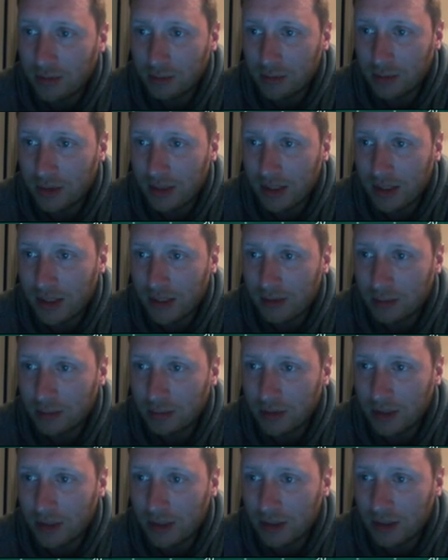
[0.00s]

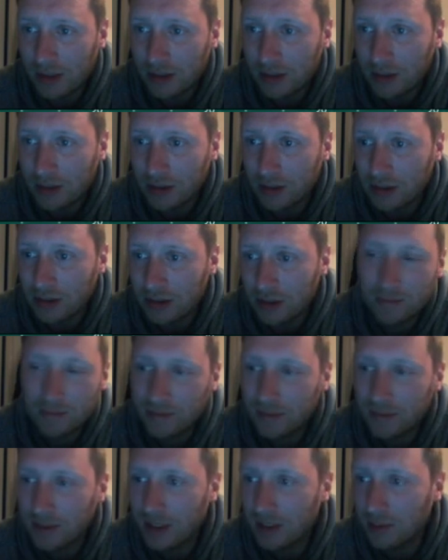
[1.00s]
pretty good.
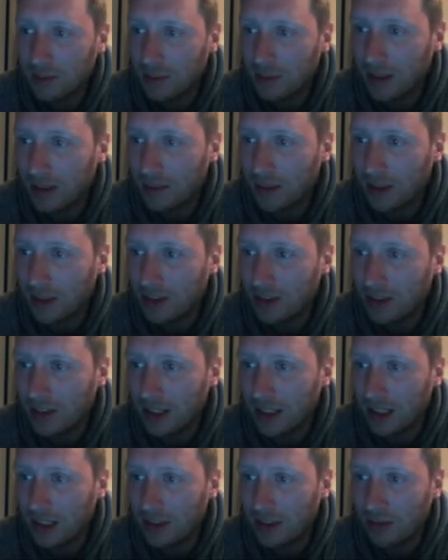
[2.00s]
Six man of the matches
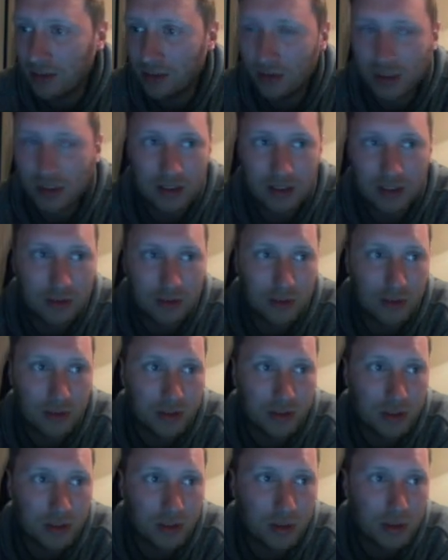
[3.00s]
in the last two seasons as well
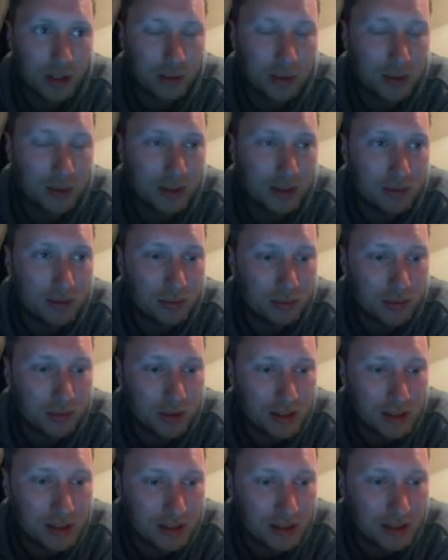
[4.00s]
for a goalkeeper. That's
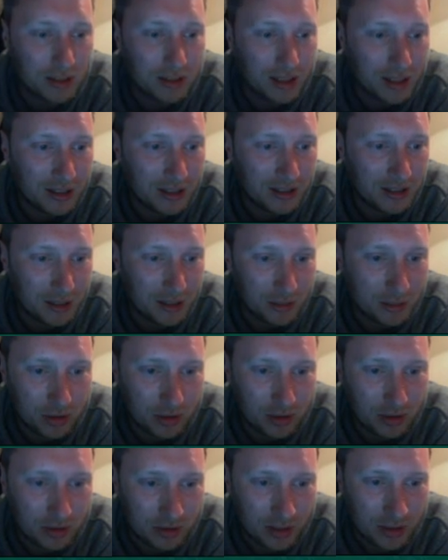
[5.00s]
pretty
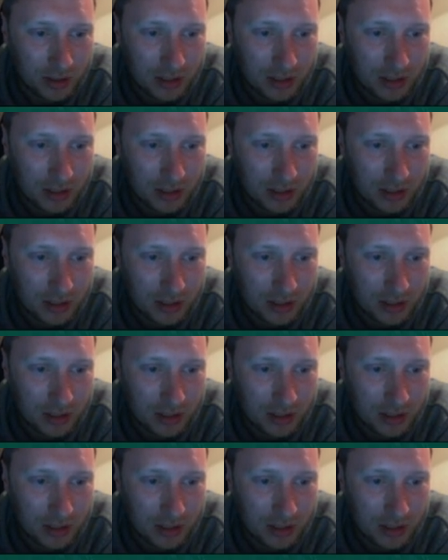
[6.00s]
exceptional.